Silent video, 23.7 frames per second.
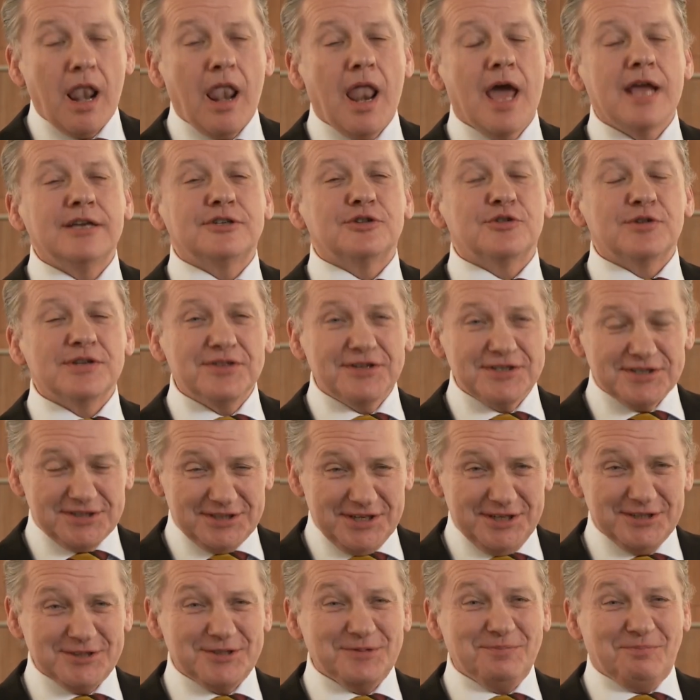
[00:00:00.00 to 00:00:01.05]
Later in the
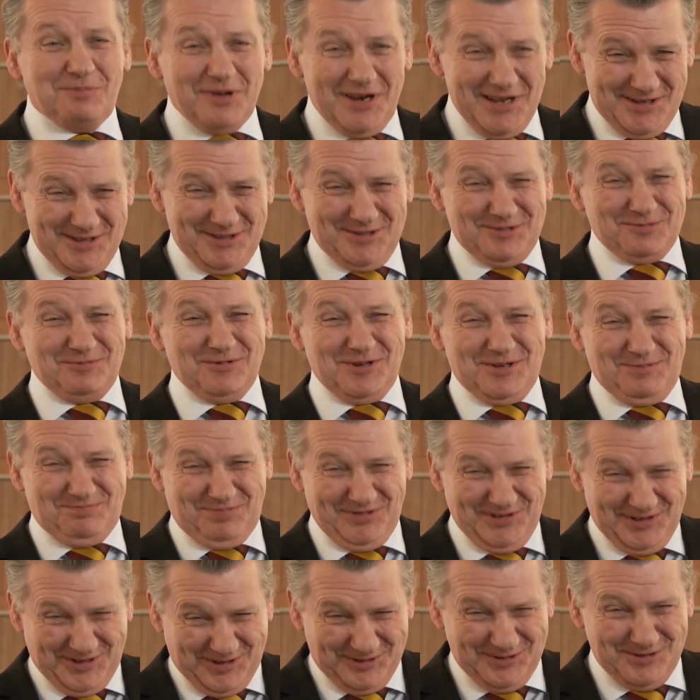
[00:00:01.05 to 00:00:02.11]
season, please, would
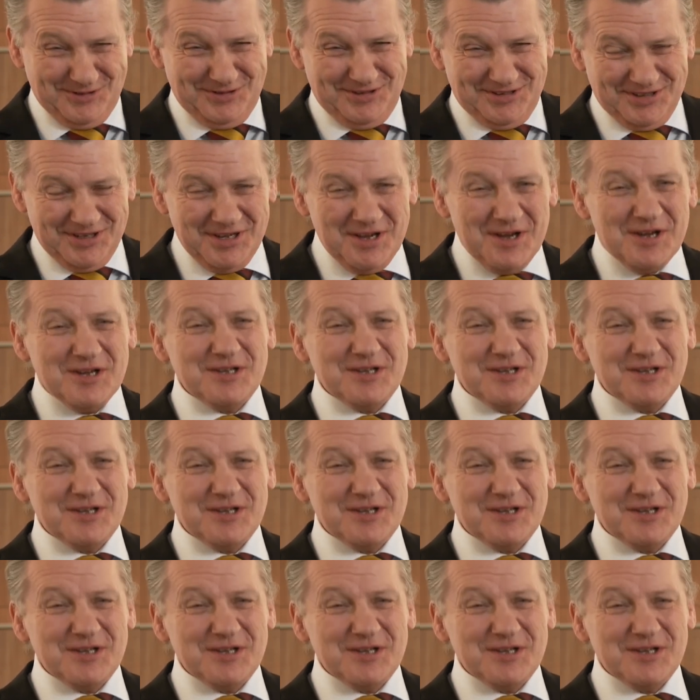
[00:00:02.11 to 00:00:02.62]
be good.